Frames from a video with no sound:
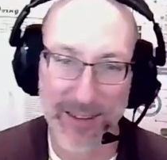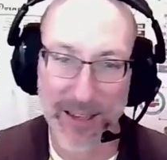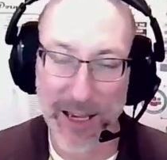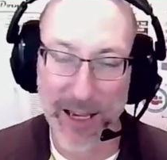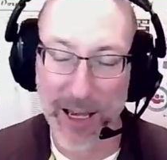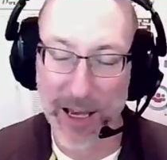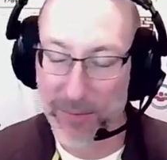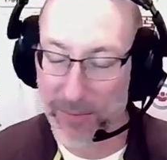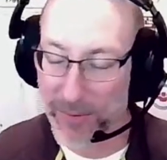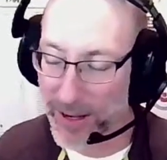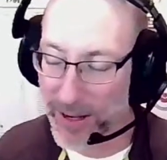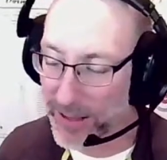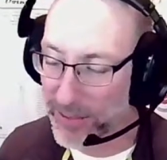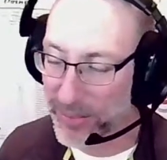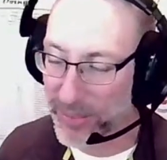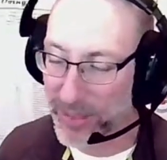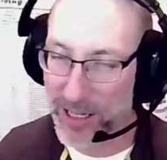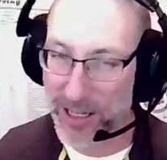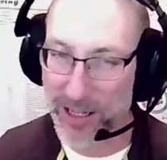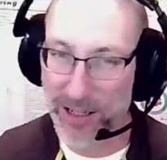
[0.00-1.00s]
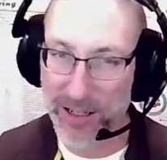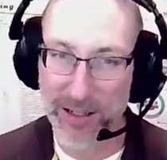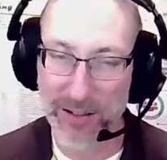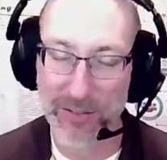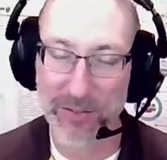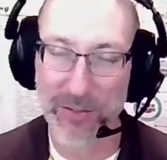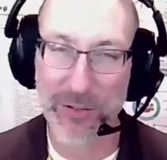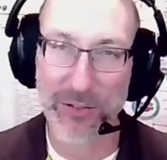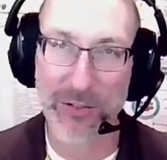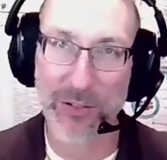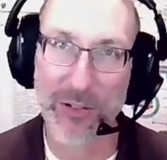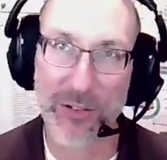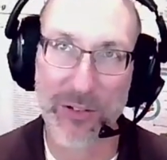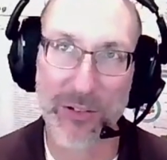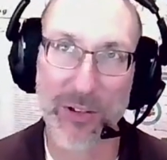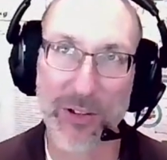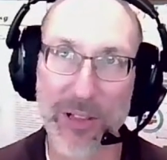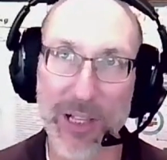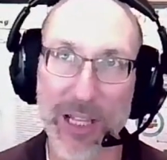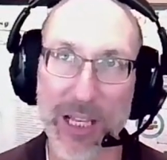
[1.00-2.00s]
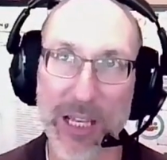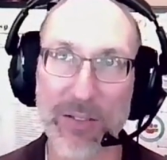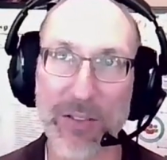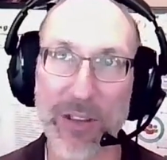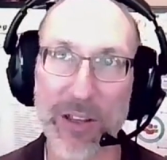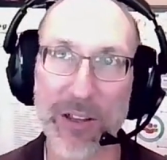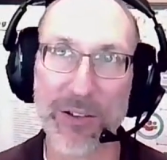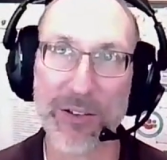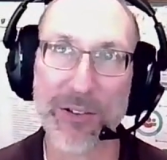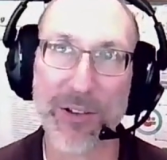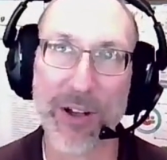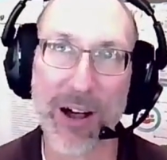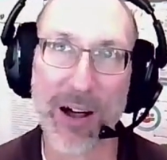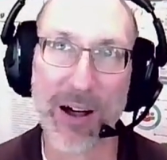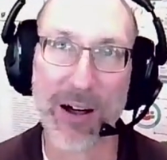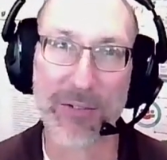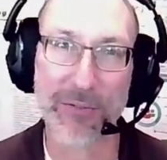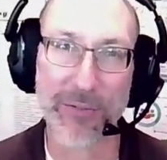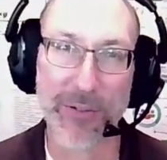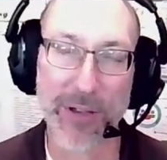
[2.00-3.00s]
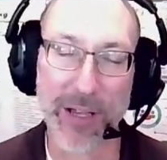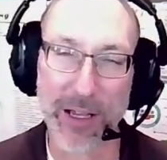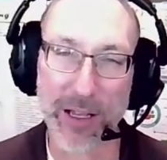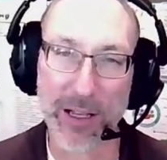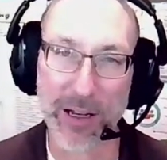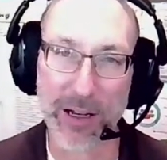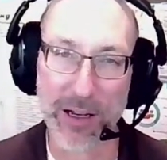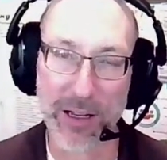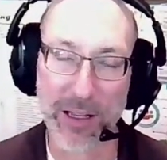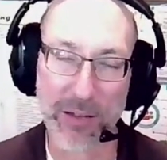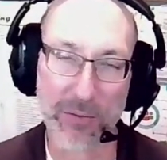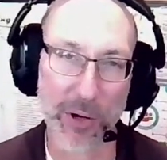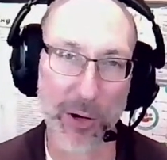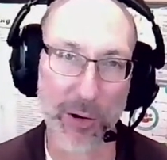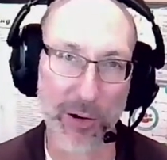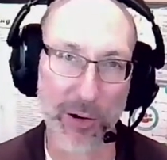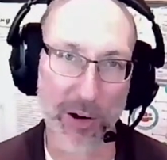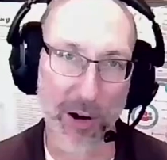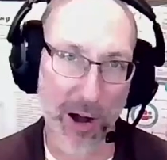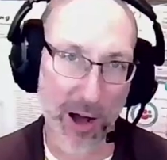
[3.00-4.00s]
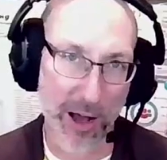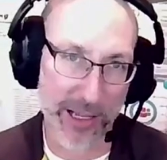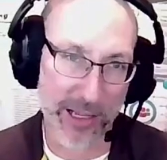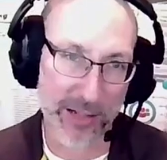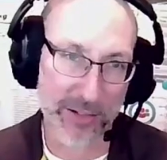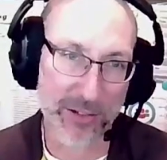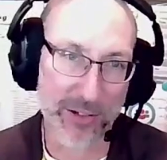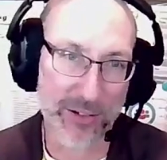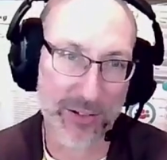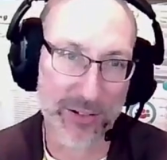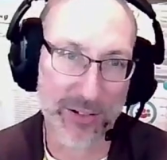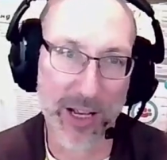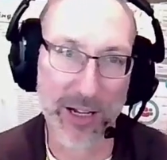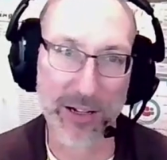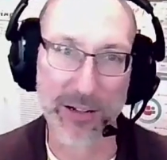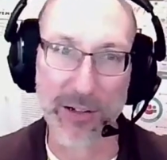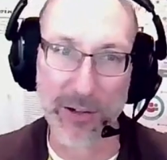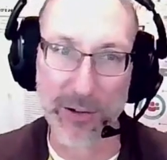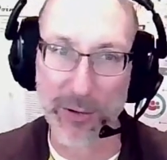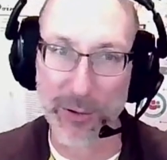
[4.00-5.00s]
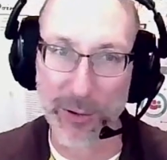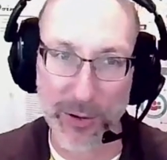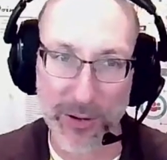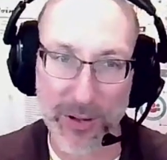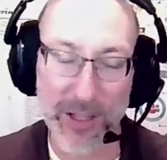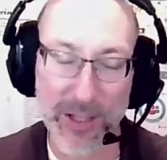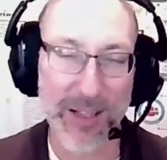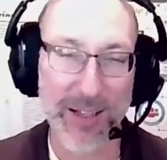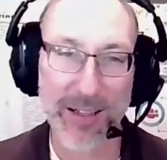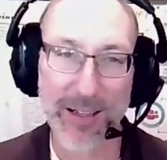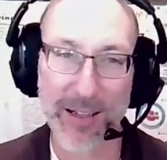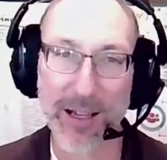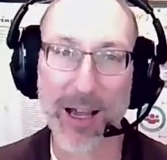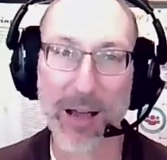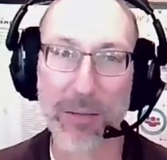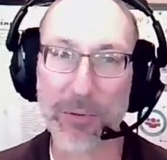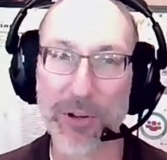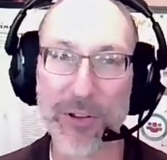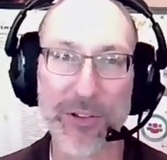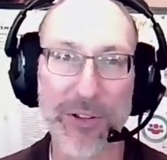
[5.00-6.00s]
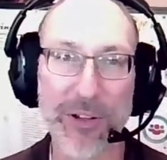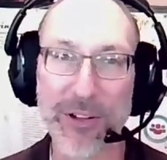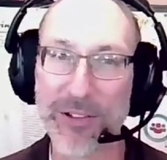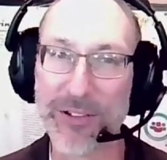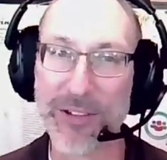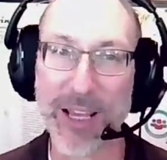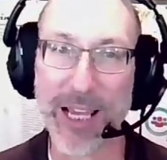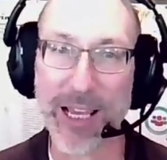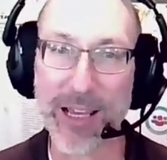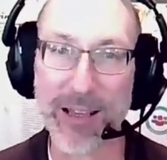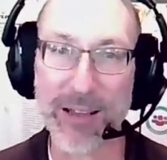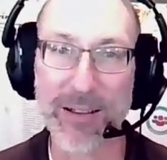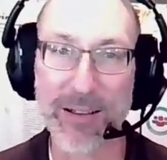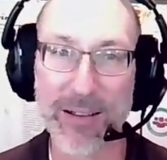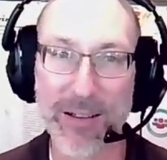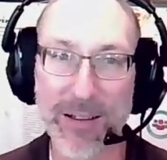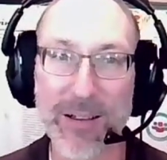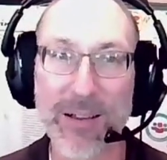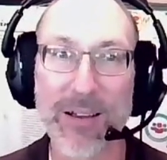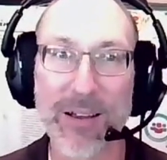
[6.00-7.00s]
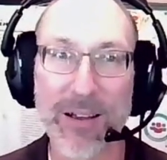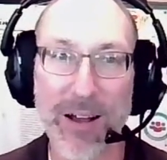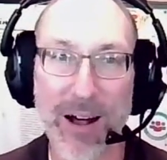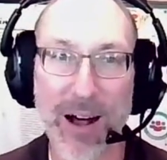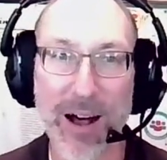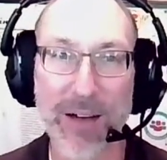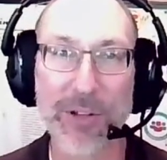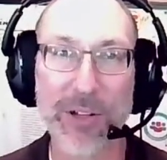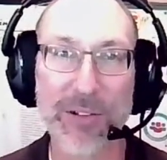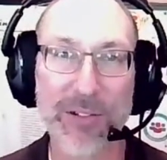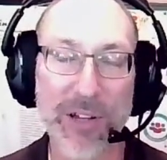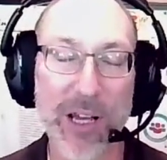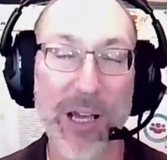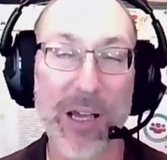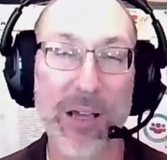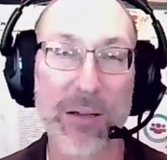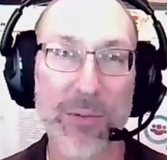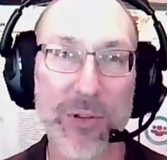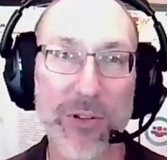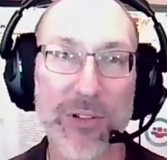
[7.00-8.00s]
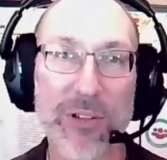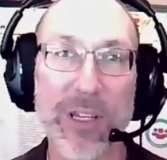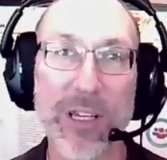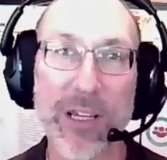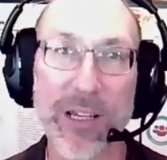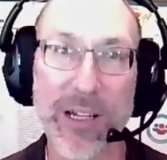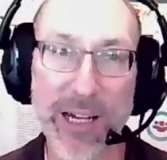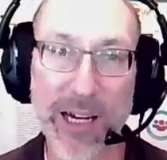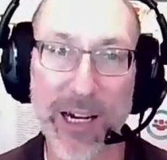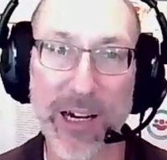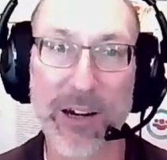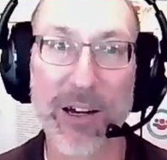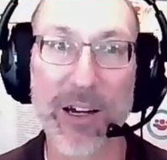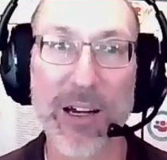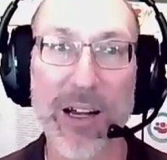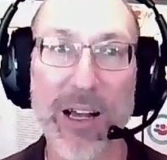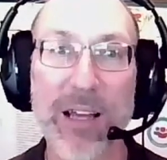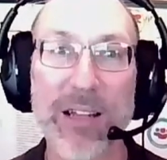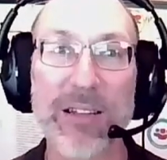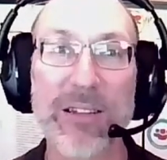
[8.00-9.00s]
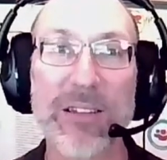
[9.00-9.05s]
Yeah, I think to lead this off, and given our audience is technical, I'm just going to say it. Oftentimes, you inherit a